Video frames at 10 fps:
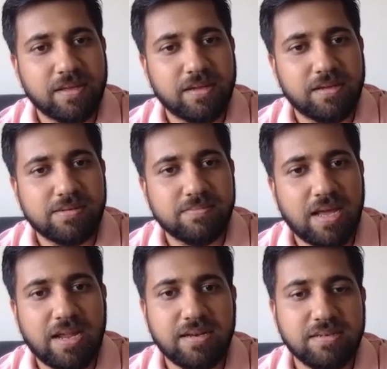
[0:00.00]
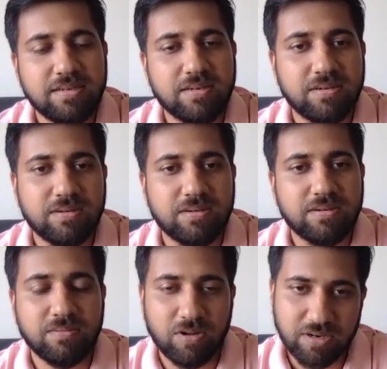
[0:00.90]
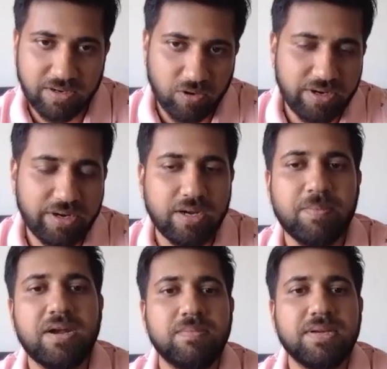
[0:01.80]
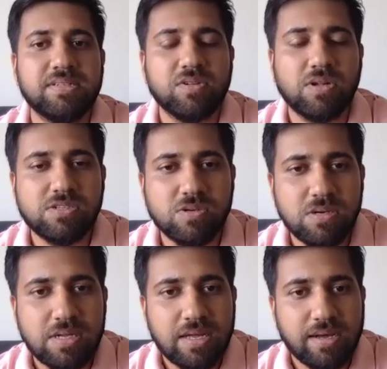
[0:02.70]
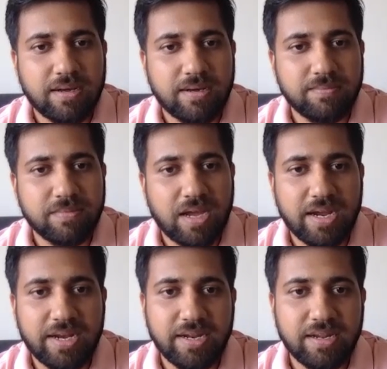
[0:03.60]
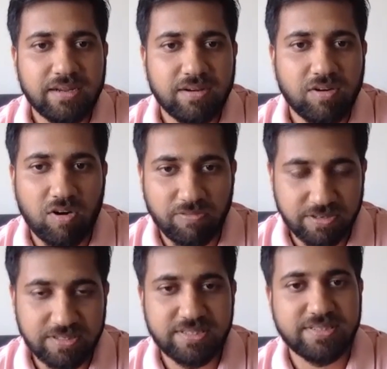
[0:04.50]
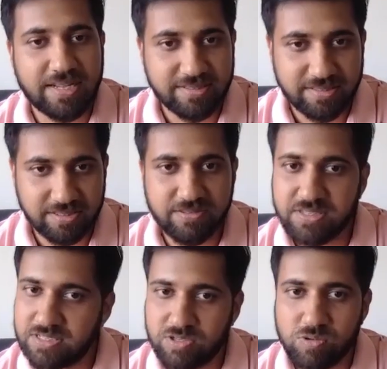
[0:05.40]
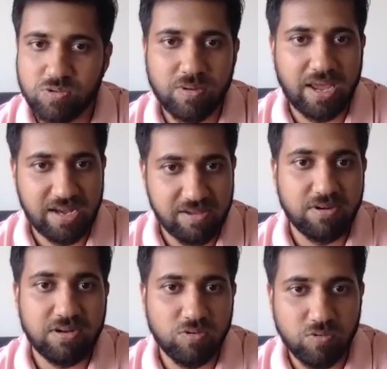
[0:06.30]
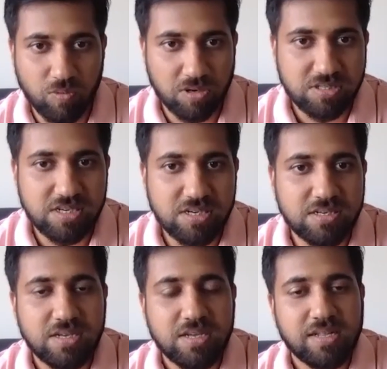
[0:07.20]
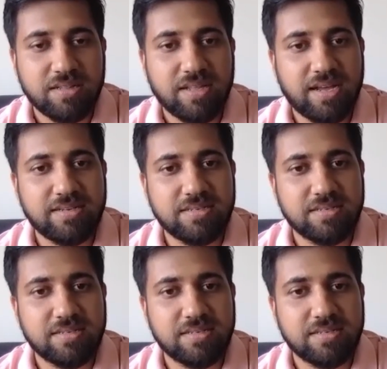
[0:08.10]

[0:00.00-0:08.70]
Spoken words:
Um, and on an independent basis also, I offer this as a service to anyone who wants it. That